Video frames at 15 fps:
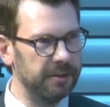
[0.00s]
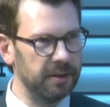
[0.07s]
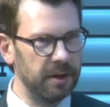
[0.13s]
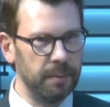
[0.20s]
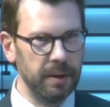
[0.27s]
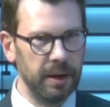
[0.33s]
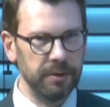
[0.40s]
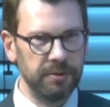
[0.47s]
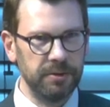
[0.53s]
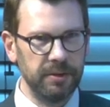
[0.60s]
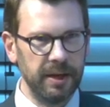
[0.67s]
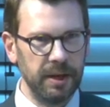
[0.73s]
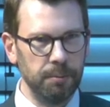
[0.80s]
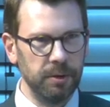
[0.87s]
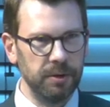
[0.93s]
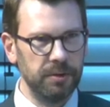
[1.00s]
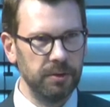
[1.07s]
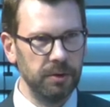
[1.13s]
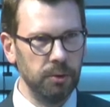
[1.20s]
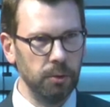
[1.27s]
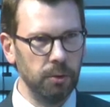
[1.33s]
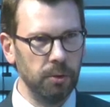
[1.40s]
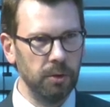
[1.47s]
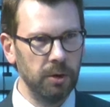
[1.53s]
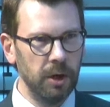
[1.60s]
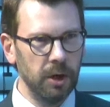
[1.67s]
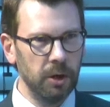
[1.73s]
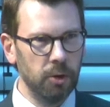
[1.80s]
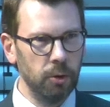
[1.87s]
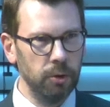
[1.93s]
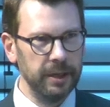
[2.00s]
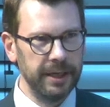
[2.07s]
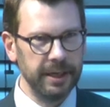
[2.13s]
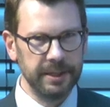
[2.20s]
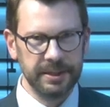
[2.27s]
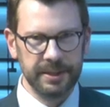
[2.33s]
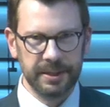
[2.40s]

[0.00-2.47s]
about today with your colleagues.